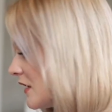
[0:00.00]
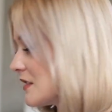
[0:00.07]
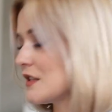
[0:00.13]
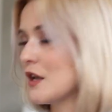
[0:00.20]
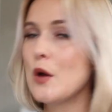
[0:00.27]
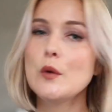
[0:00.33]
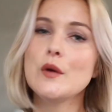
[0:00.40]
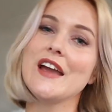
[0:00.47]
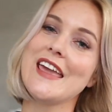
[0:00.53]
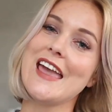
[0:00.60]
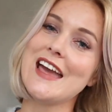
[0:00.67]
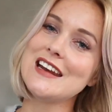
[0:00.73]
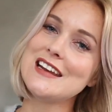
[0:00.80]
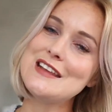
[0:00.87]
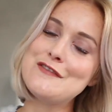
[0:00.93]
So
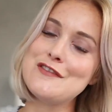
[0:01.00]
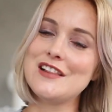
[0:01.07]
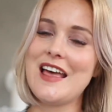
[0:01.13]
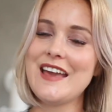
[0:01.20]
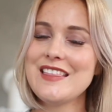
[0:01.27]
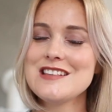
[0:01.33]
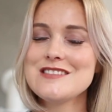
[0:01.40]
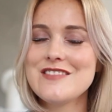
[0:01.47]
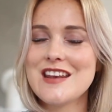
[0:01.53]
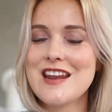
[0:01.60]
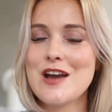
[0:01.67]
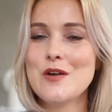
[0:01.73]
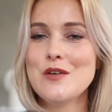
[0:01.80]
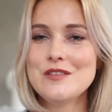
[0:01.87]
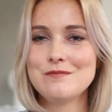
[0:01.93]
again, if you like this
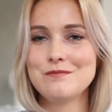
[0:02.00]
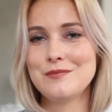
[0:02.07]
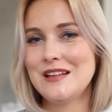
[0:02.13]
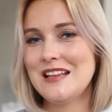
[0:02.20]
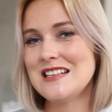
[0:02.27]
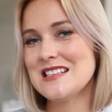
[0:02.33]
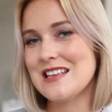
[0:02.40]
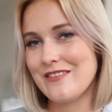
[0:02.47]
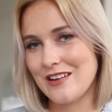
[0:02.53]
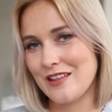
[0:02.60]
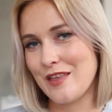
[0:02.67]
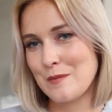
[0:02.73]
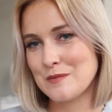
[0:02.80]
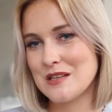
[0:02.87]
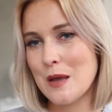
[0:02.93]
video, please give it a
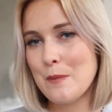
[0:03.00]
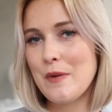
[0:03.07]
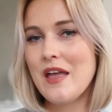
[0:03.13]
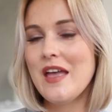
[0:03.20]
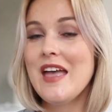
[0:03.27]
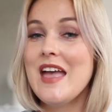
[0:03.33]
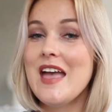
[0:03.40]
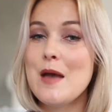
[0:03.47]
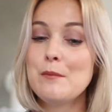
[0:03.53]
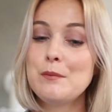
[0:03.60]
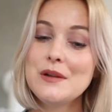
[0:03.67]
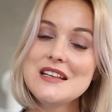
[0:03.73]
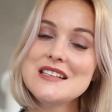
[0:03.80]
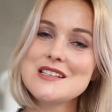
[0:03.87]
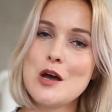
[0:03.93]
thumbs up
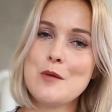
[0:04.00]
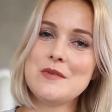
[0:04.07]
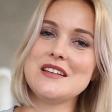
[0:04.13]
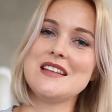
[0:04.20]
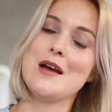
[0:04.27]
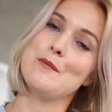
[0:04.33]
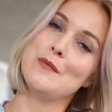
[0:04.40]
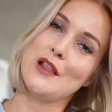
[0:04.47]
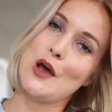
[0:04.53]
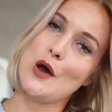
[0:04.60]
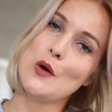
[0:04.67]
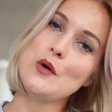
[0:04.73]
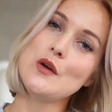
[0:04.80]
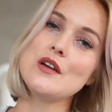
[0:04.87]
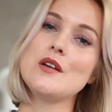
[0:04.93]
and please comment down
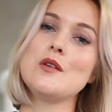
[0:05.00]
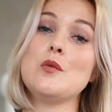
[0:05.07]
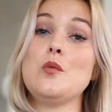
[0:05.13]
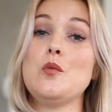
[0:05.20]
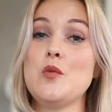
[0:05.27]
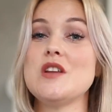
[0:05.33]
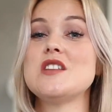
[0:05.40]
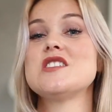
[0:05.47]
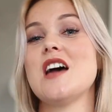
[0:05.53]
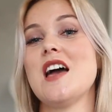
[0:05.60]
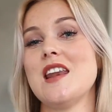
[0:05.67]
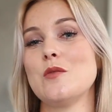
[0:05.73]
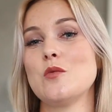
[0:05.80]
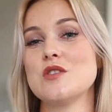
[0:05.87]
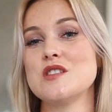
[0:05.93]
below which
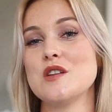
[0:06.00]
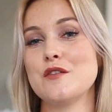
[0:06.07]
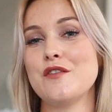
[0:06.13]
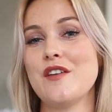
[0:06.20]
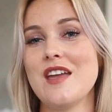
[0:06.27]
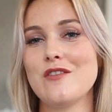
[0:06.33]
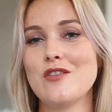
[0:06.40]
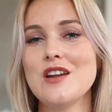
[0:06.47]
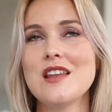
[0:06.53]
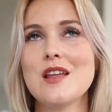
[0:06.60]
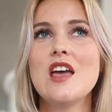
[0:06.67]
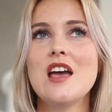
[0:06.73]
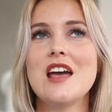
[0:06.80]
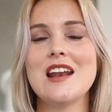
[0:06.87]
item was your favorite.